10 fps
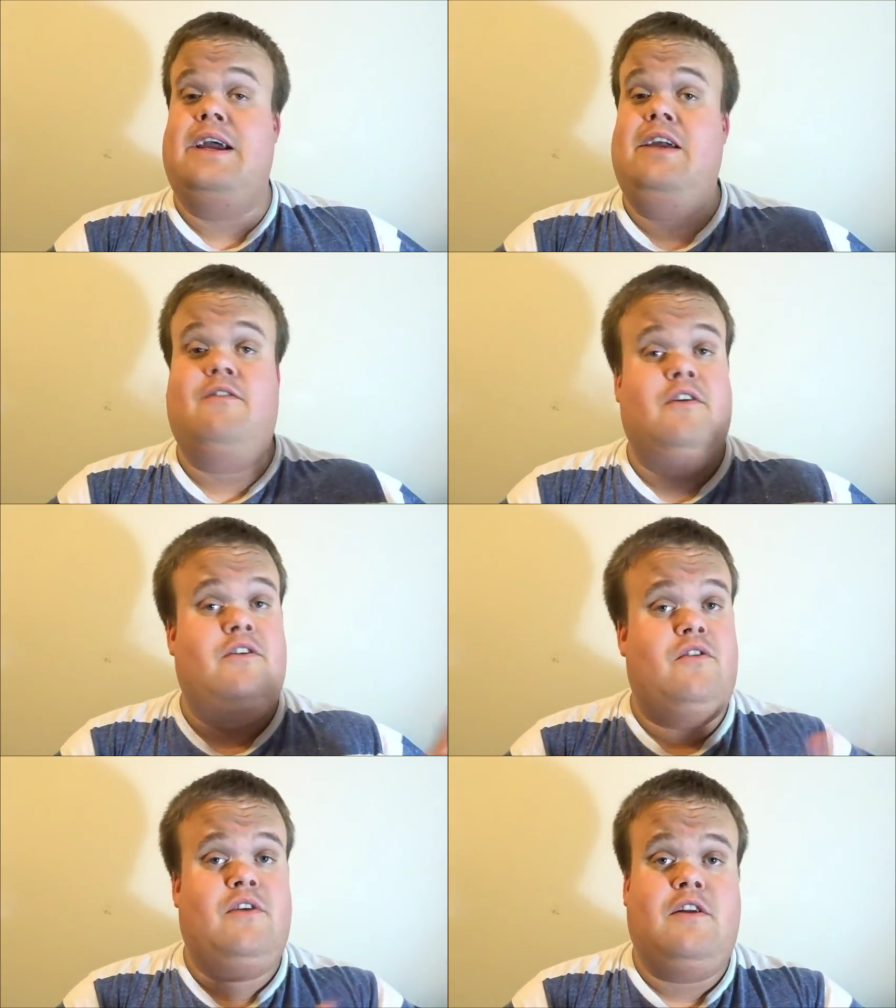
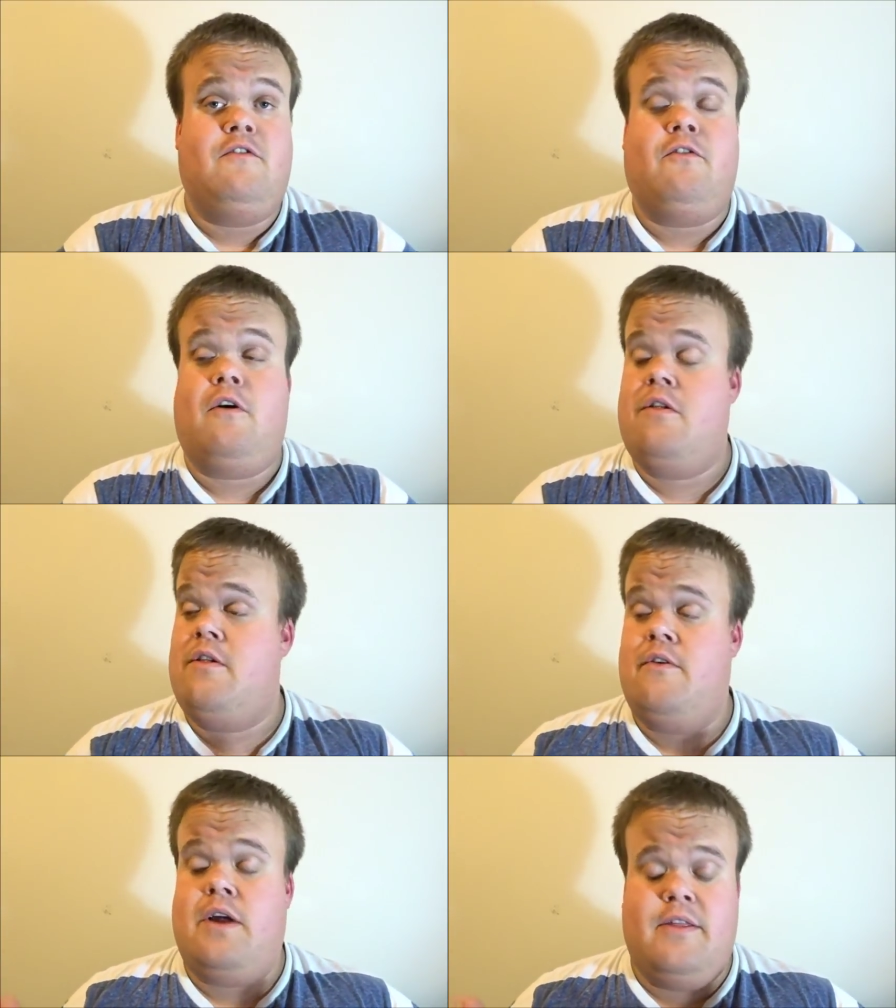even New Zealand,
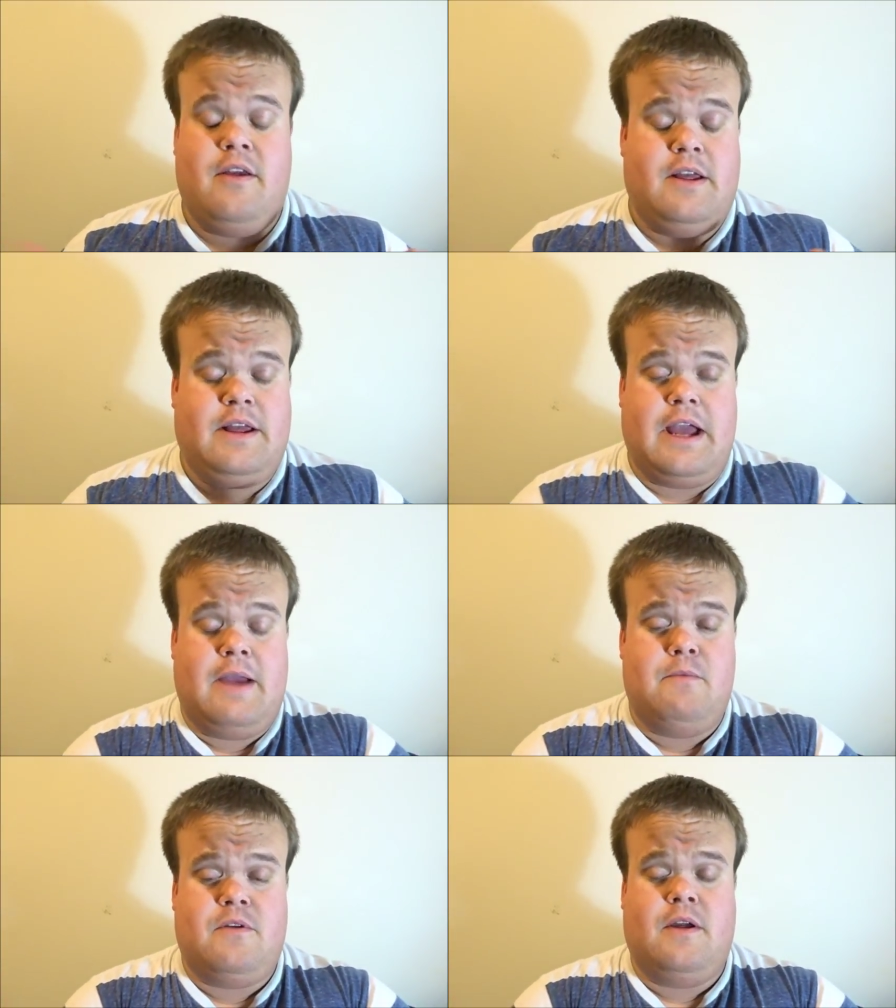France, and their other
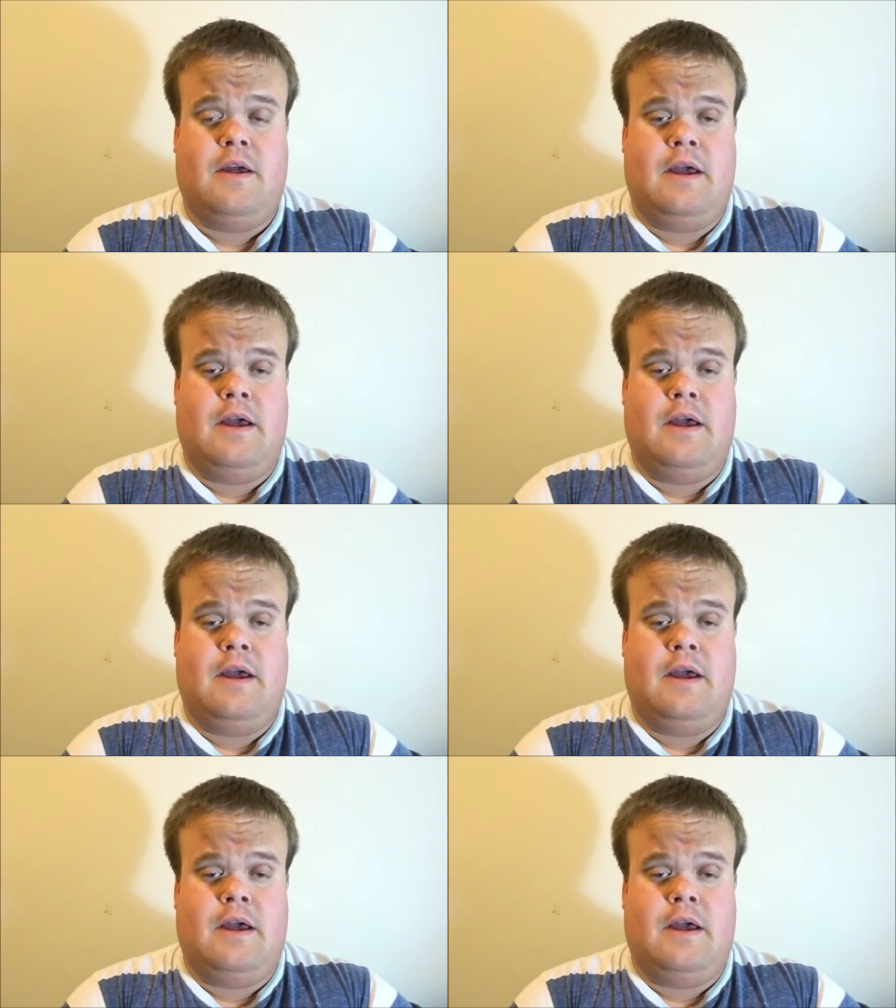games.